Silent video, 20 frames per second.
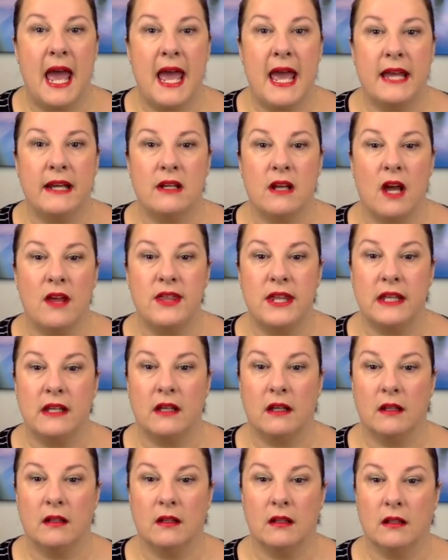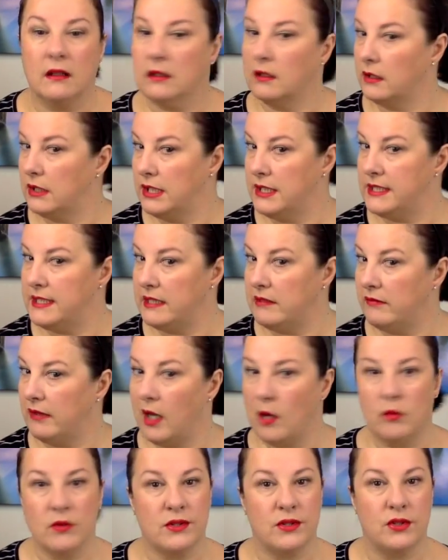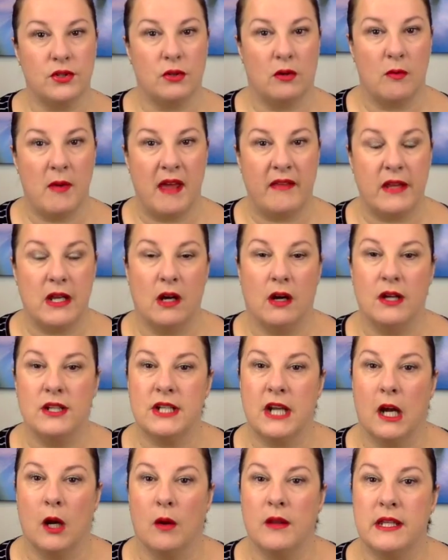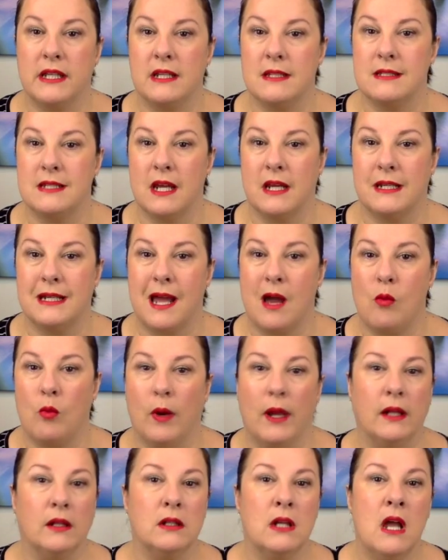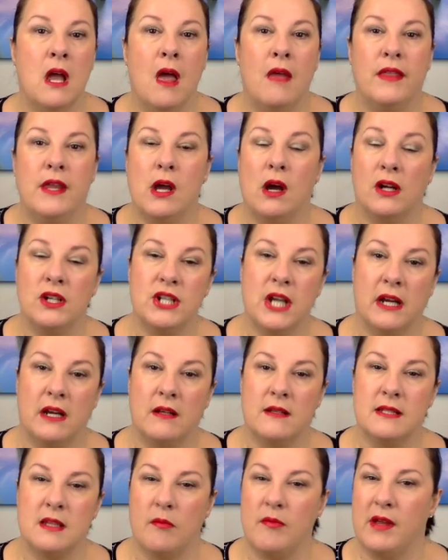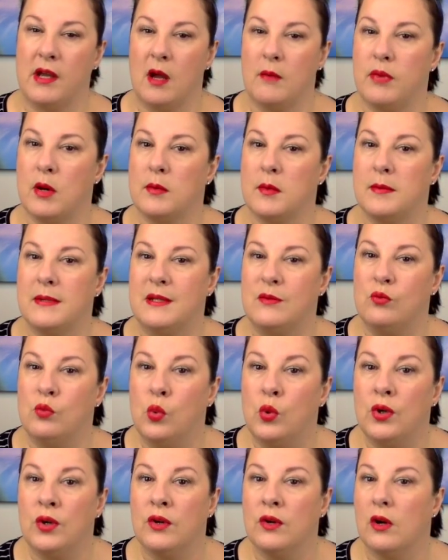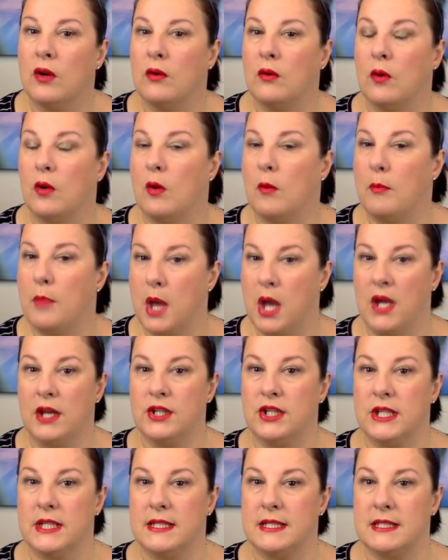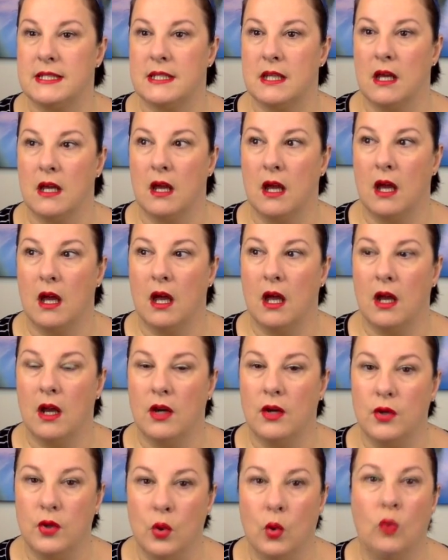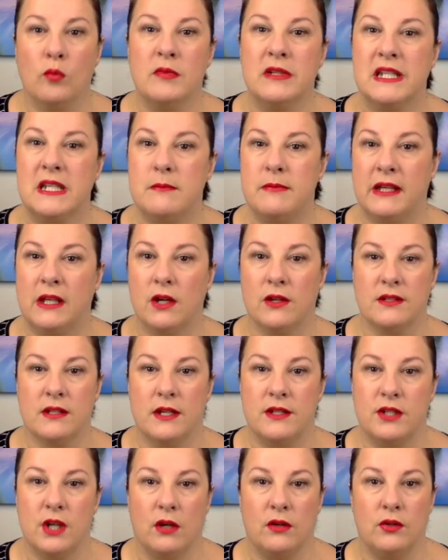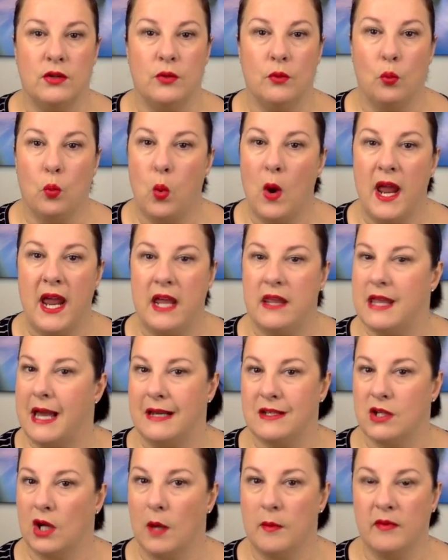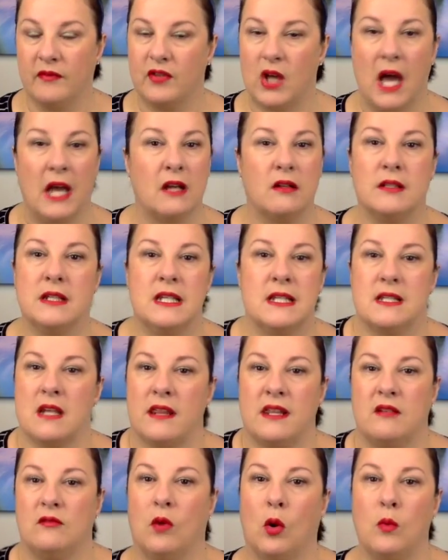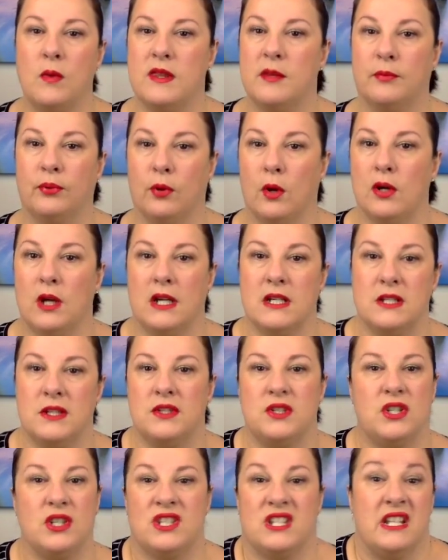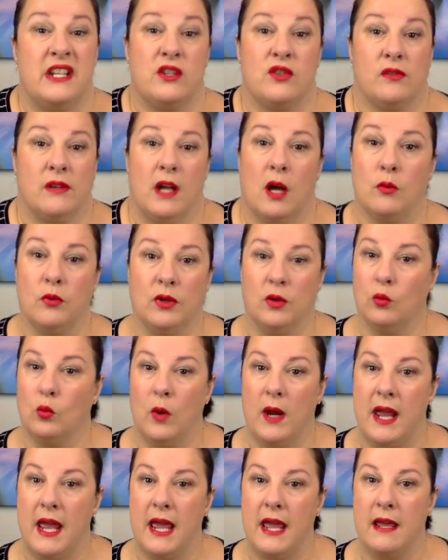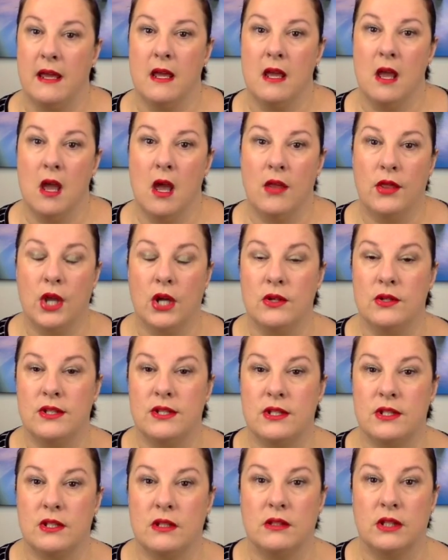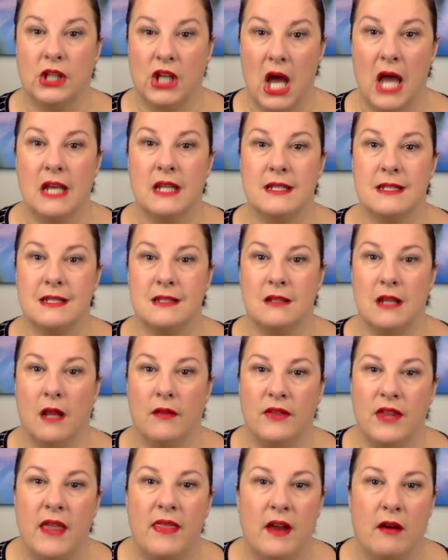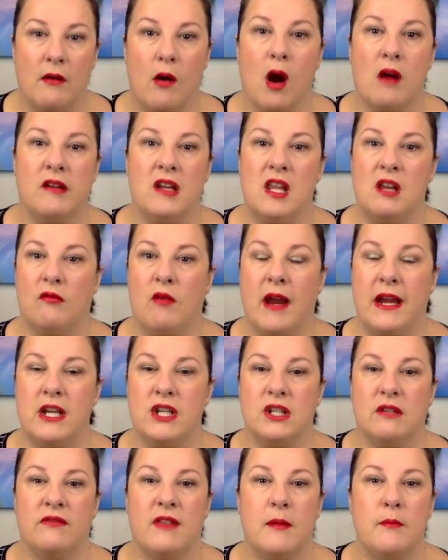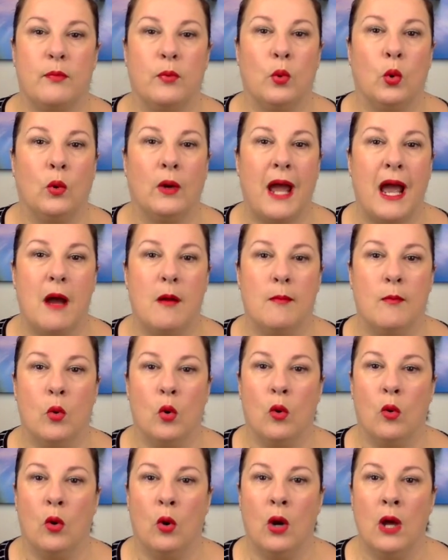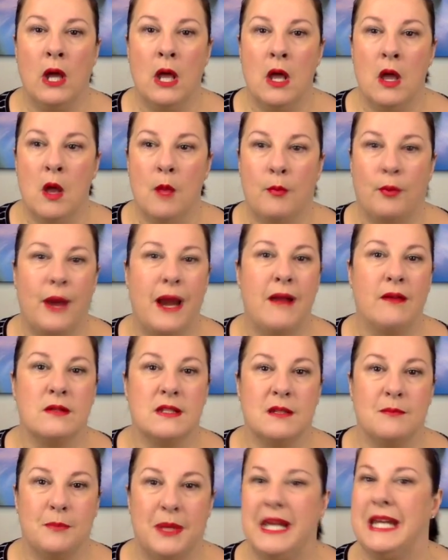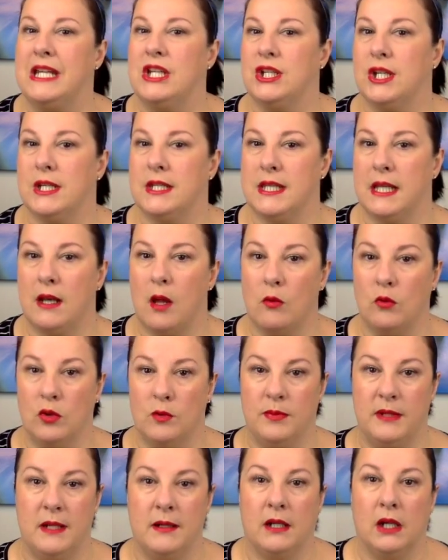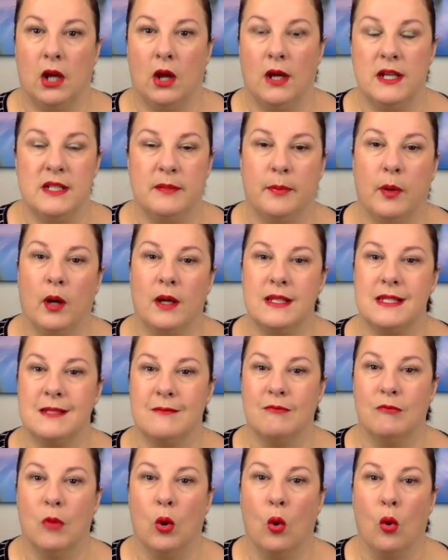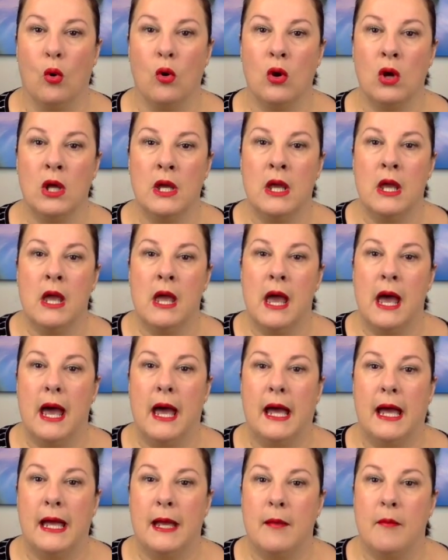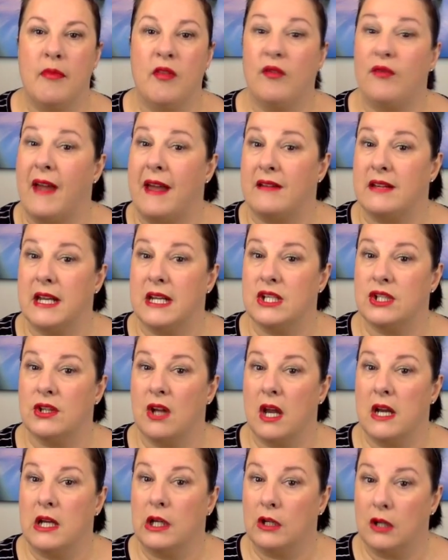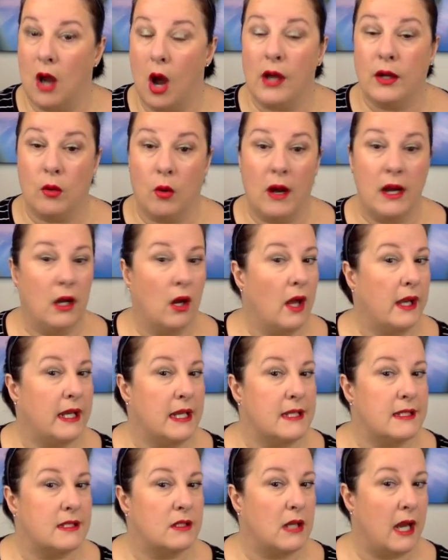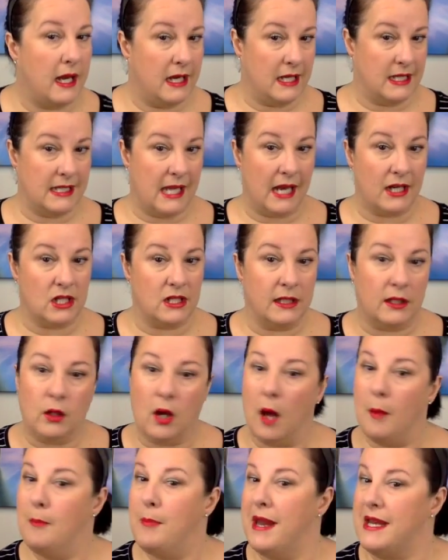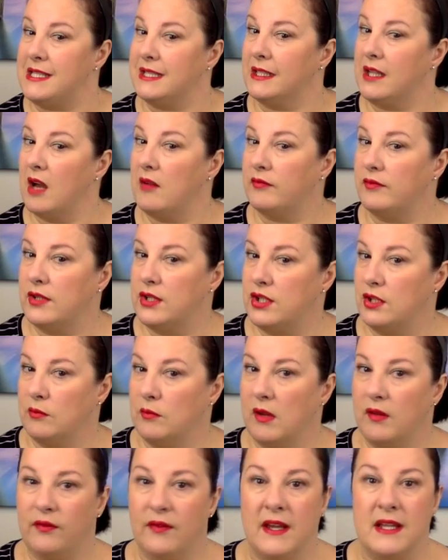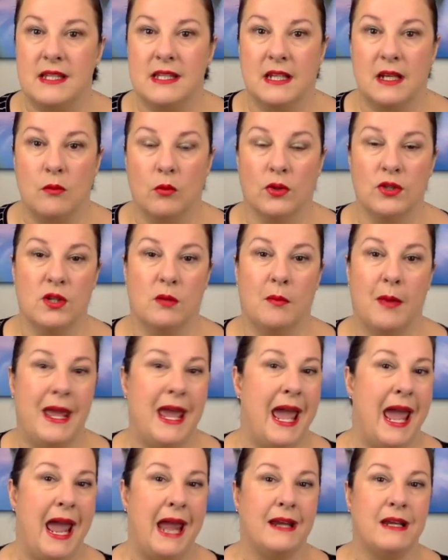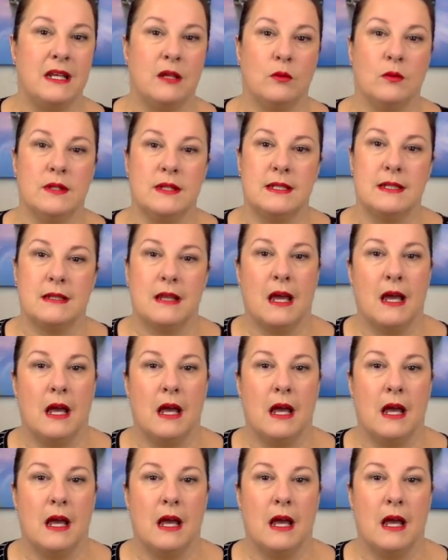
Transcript: and I think, considering I wasn't sure about the eyeshadow, I think it's turned out well. The eyeshadow is something I probably wouldn't purchase normally because I don't wear that type of colour, and there's nothing wrong with the products. It's just literally I wouldn't wear the colours that there are in the range. If they brought out more browns and peaches, then I would be inclined to buy some more. The foundation I quite like. It is actually a better coverage on my face than it was on my hand. It was